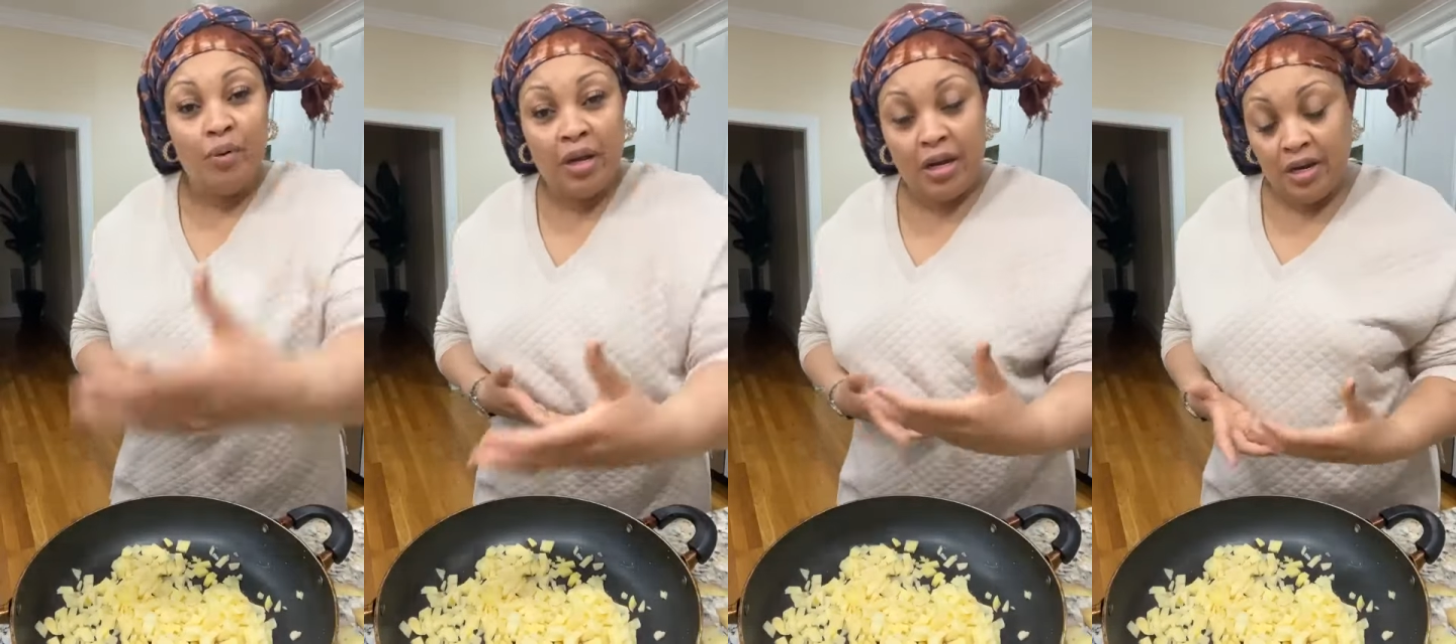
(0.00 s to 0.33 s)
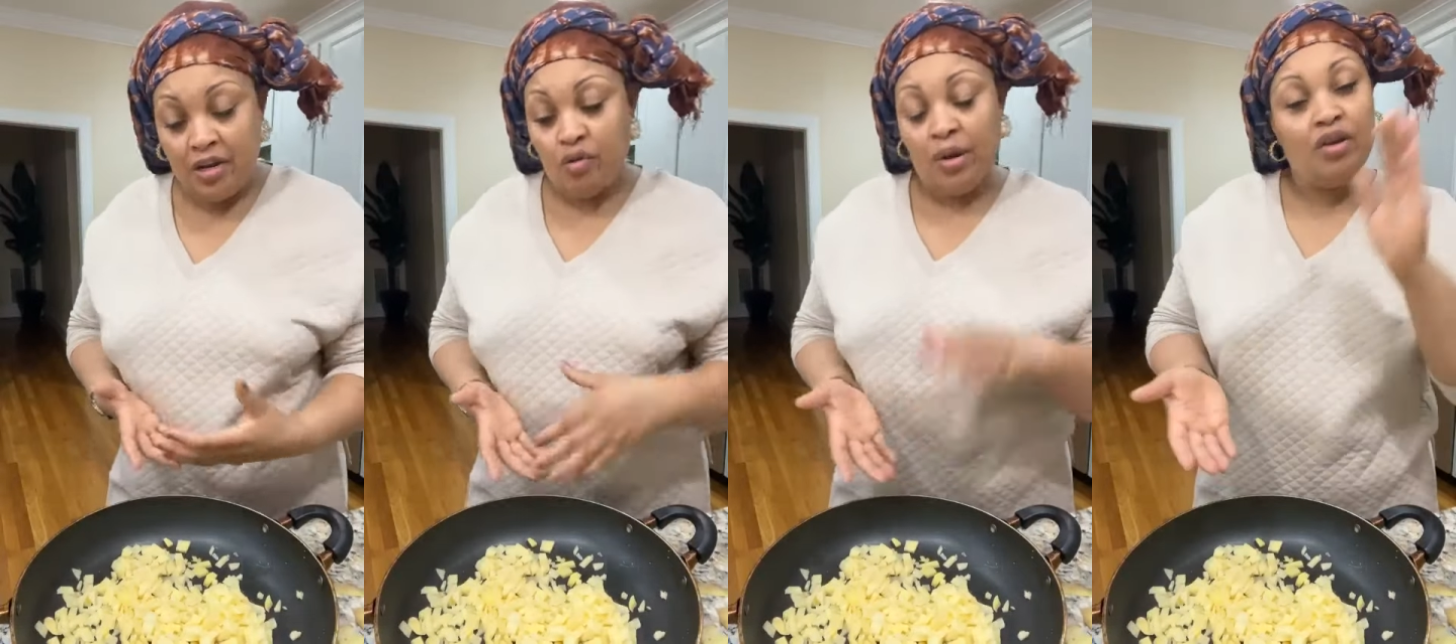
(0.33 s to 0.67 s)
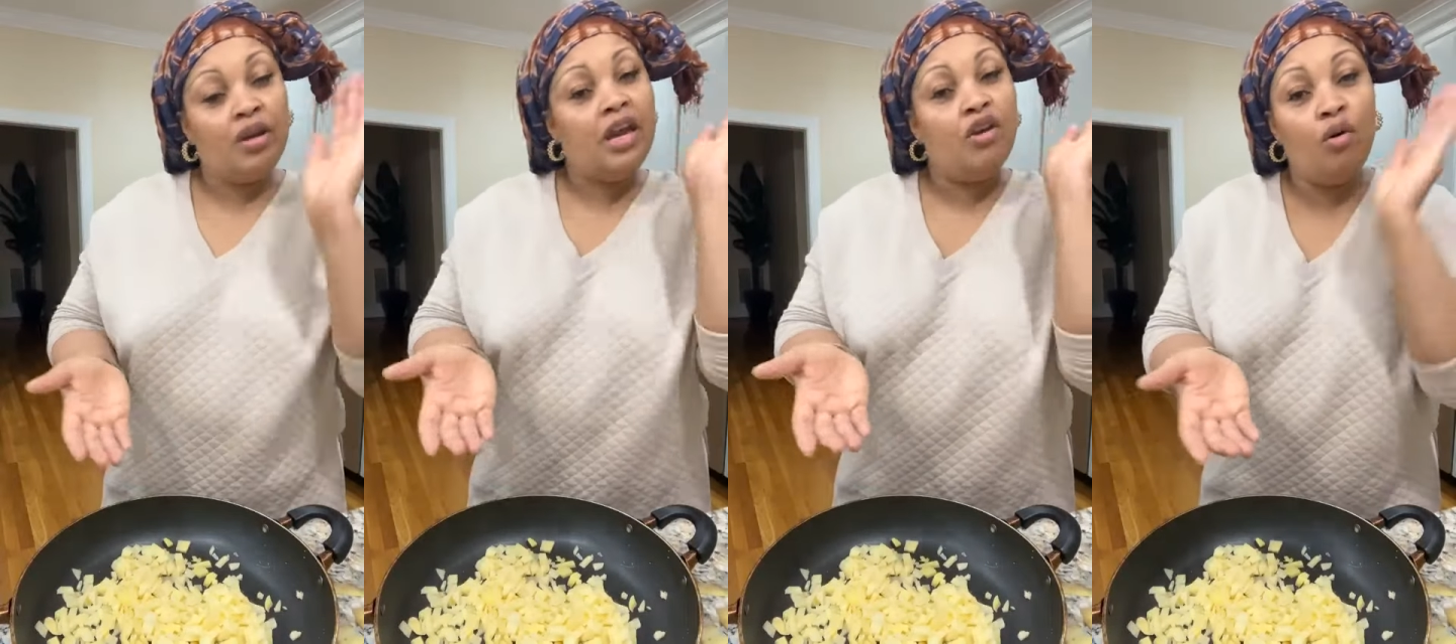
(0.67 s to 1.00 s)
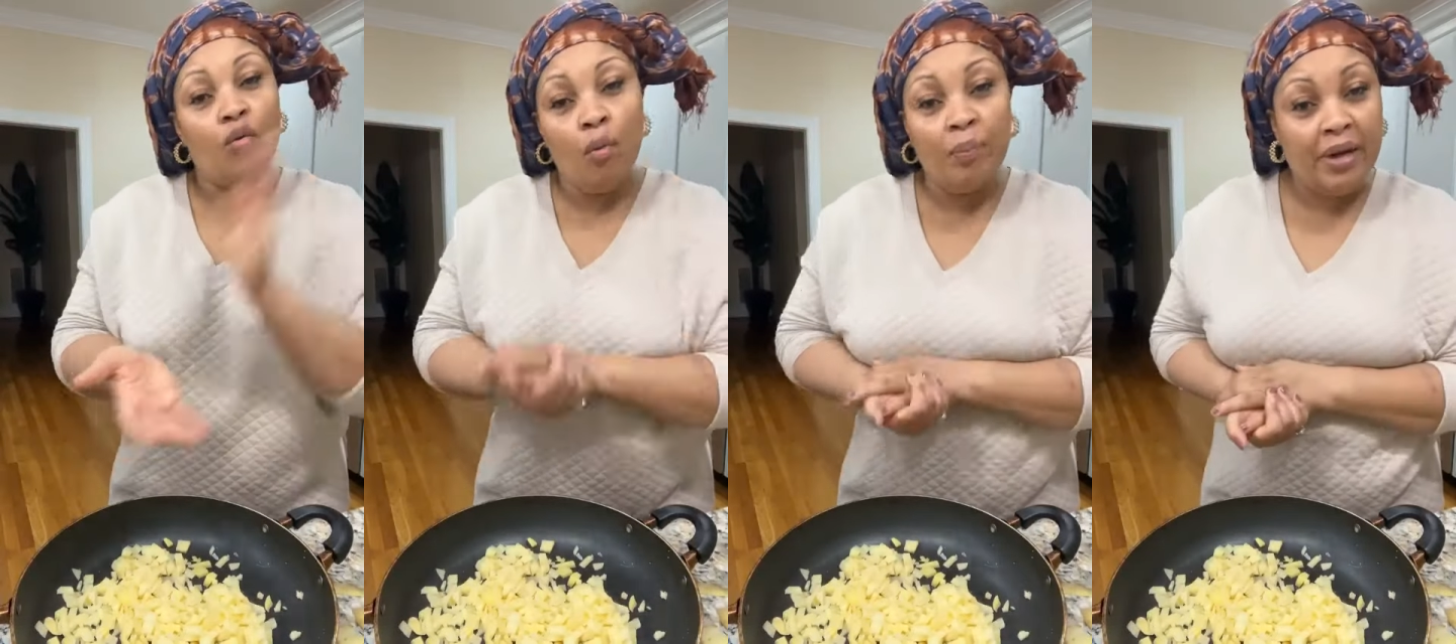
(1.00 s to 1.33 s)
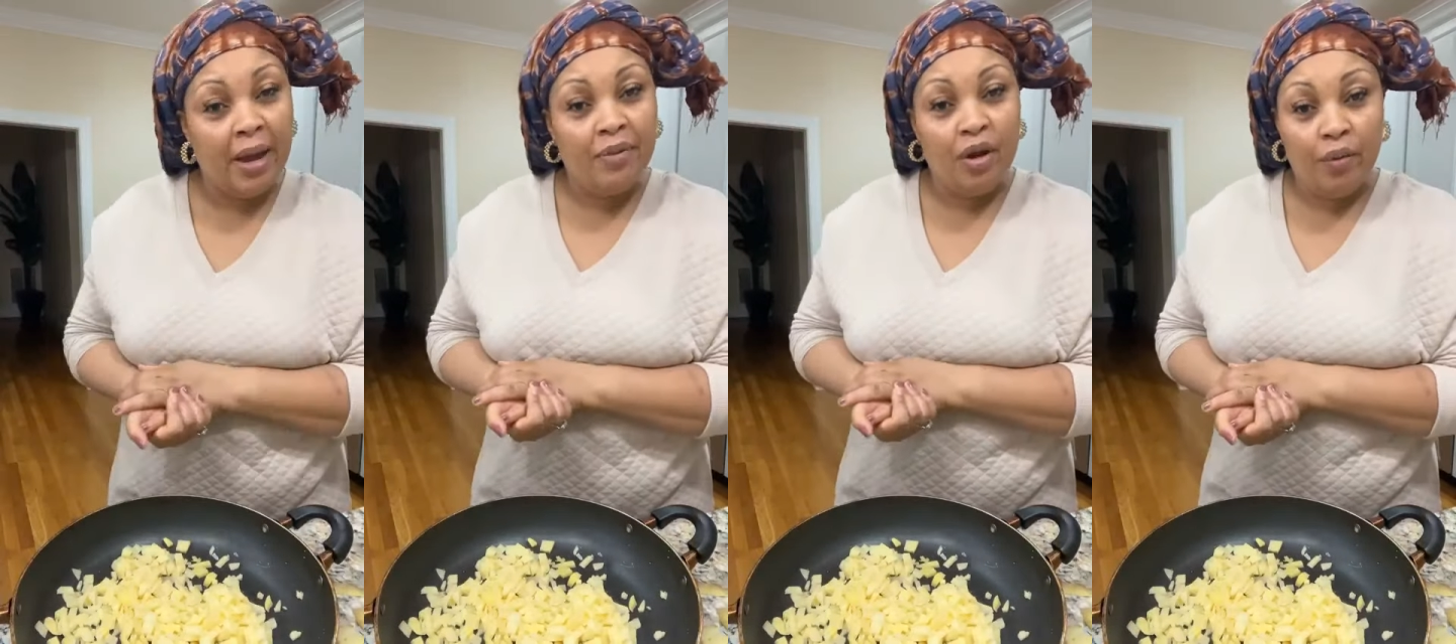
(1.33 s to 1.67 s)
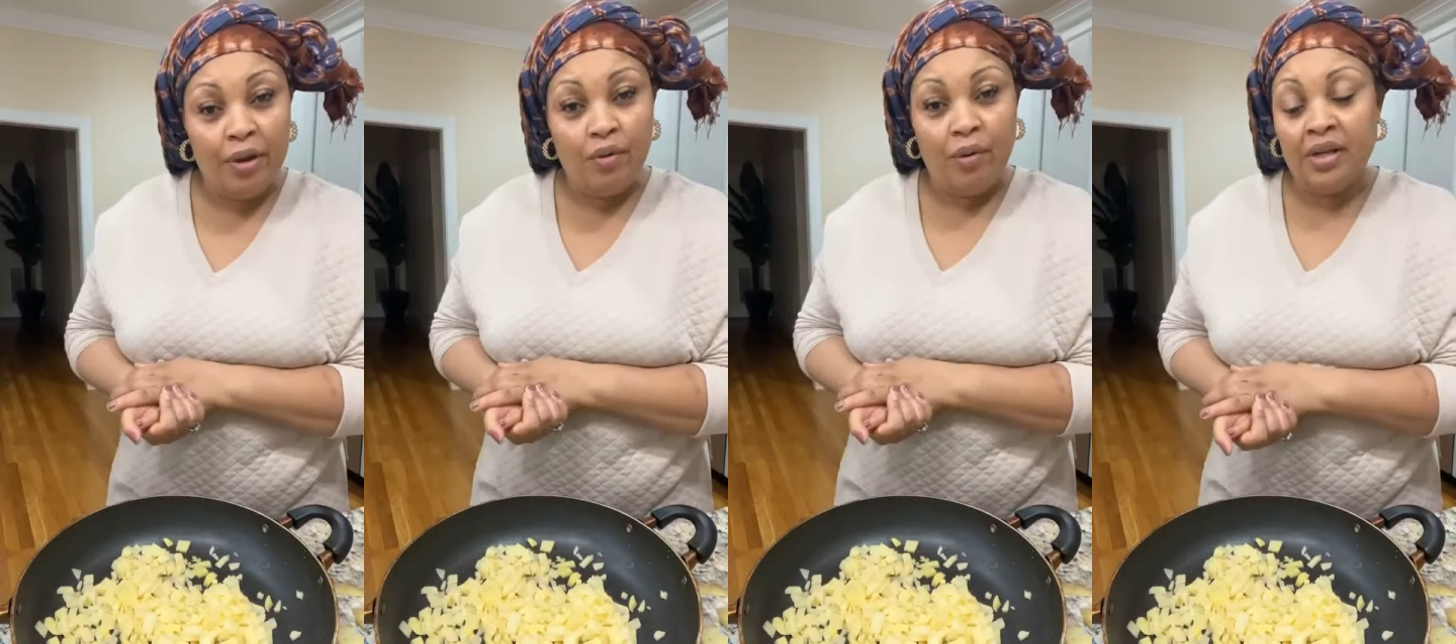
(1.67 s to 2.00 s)
you bring in this way, you cannot whip them
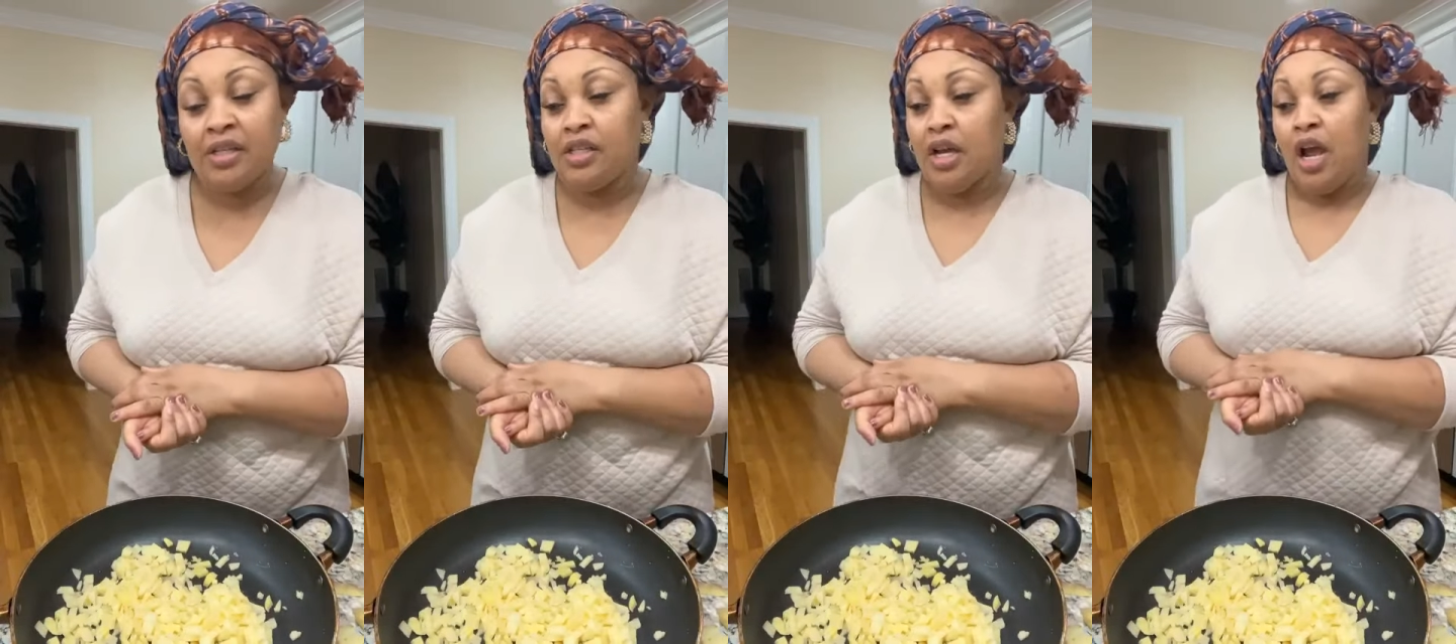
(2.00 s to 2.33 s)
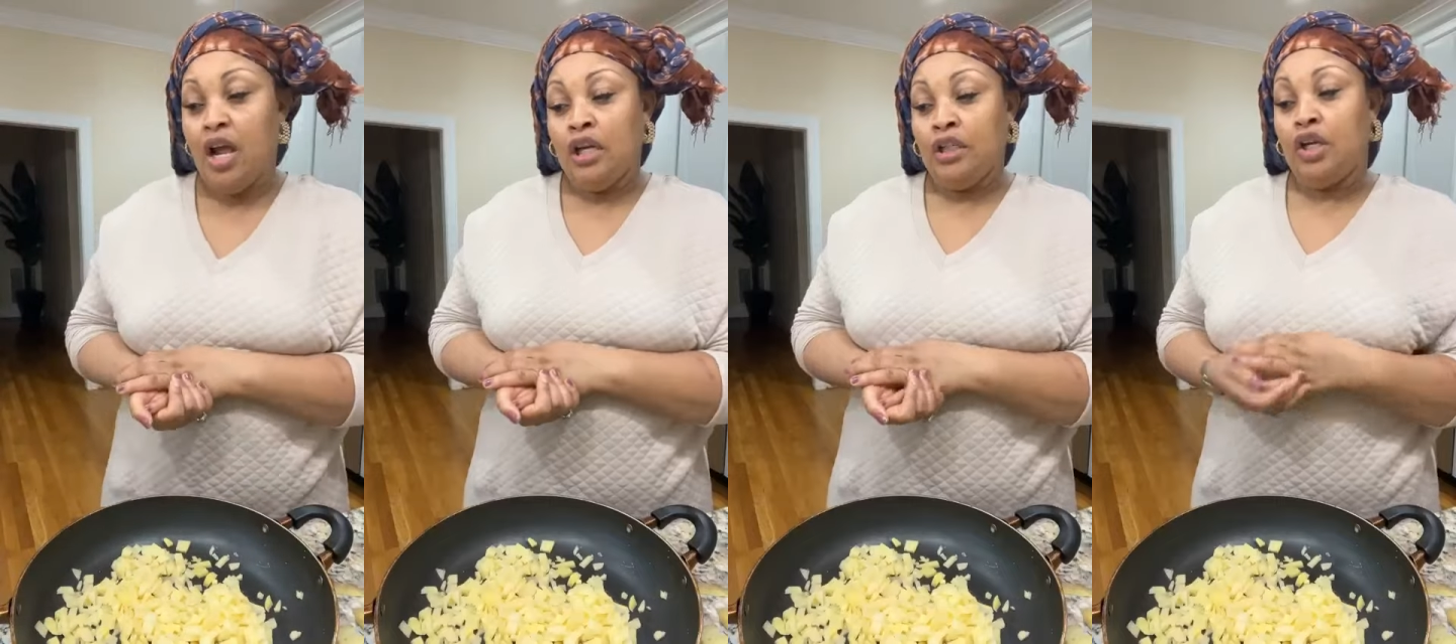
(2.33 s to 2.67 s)
the way you want,